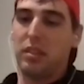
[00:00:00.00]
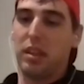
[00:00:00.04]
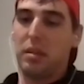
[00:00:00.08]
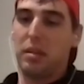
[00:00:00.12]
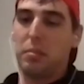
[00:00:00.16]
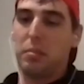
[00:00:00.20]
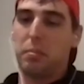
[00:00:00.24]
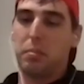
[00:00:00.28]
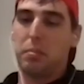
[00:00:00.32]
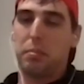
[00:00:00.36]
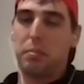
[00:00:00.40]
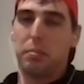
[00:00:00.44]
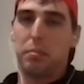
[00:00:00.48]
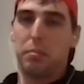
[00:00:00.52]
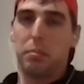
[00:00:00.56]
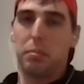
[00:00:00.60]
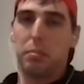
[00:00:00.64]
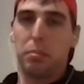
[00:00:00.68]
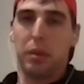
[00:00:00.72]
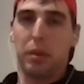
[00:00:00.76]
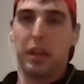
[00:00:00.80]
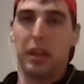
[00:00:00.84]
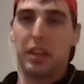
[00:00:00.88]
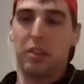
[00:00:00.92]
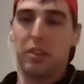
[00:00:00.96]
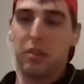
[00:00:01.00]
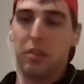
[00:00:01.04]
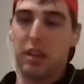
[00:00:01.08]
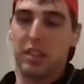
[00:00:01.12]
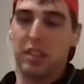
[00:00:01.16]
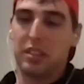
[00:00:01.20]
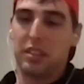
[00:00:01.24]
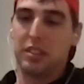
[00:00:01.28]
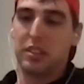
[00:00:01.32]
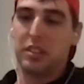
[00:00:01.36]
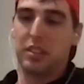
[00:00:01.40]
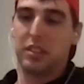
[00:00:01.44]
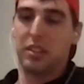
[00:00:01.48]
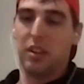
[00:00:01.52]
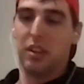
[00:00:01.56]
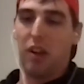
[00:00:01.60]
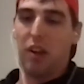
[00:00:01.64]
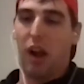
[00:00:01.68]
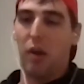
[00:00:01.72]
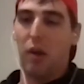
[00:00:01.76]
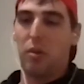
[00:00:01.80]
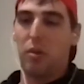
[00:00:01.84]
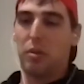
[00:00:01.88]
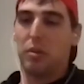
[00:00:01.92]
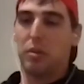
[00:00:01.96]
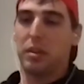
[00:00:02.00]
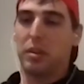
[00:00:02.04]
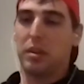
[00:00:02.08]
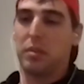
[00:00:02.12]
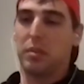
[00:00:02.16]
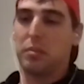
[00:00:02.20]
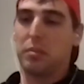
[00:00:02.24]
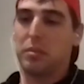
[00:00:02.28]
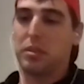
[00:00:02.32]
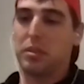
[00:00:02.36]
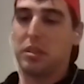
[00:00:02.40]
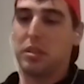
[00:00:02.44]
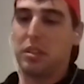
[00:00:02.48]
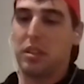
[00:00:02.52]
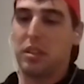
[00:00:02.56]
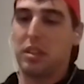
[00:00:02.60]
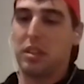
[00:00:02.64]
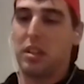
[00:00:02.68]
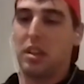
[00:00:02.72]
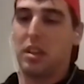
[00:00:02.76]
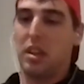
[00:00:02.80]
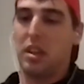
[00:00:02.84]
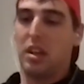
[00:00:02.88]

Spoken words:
he played wrestler. I want him to,